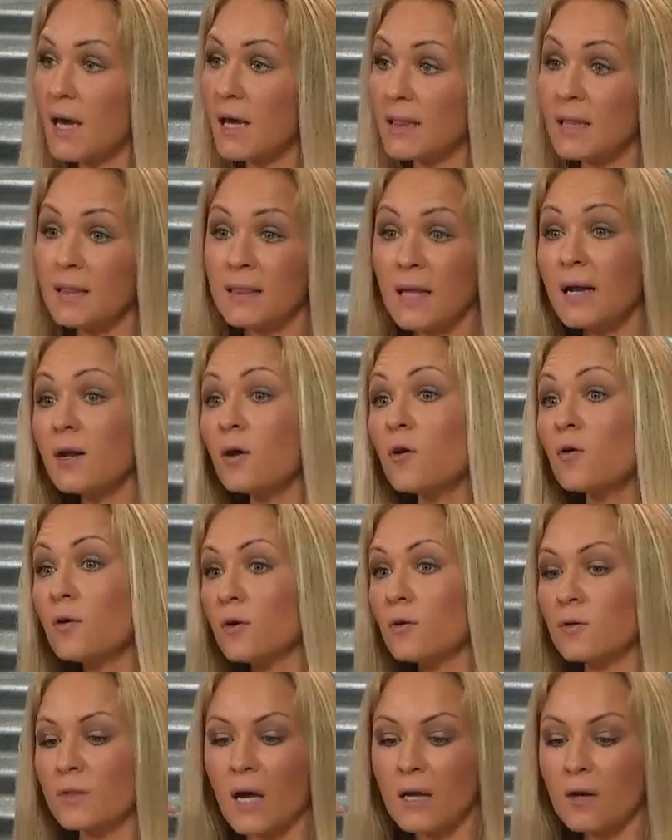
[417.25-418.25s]
Not
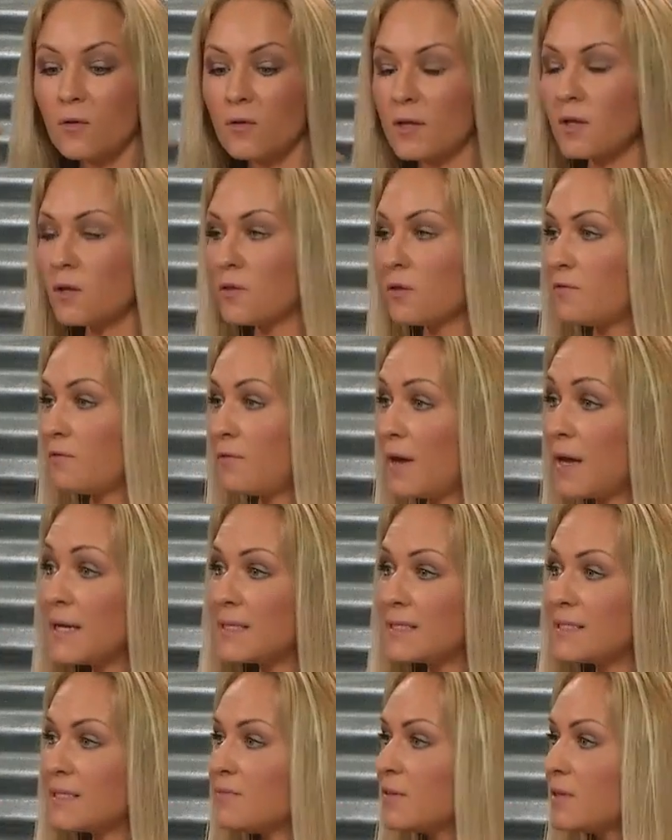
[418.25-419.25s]
only on the
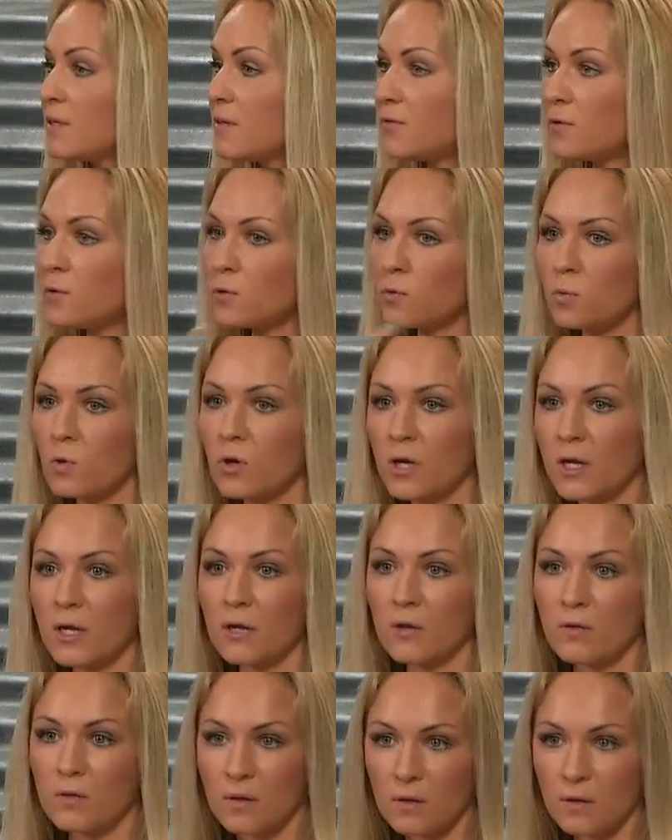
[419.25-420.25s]
face, even if you're
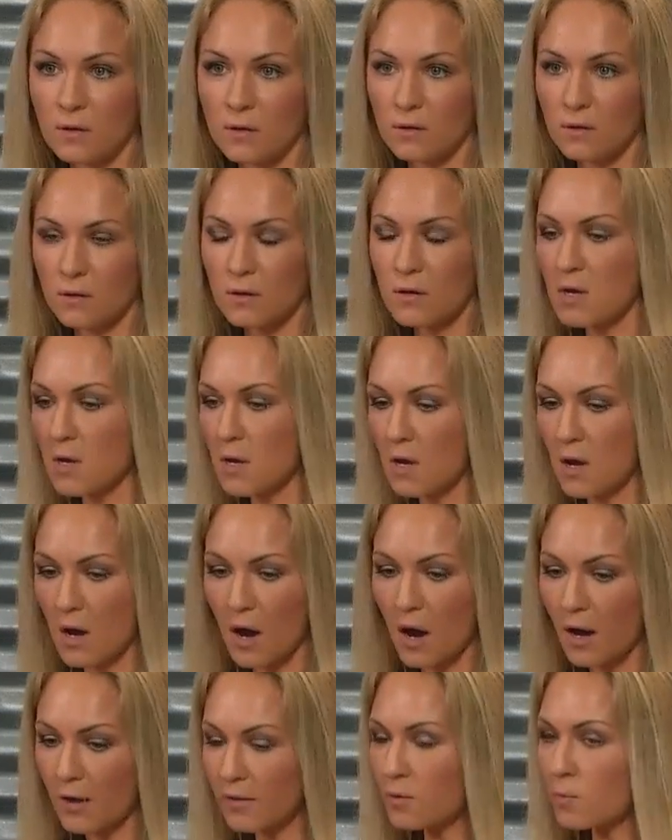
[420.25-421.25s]
working on the
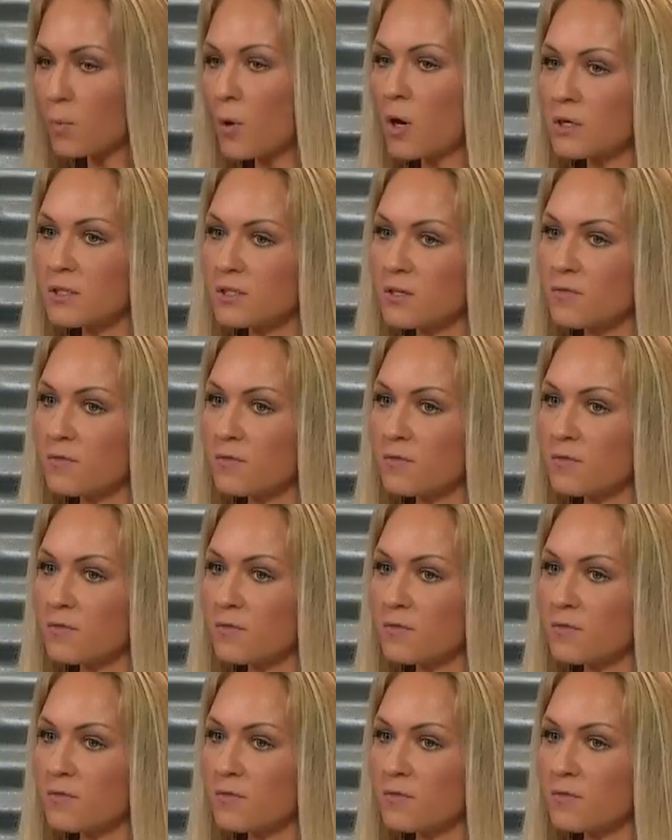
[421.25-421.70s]
other parts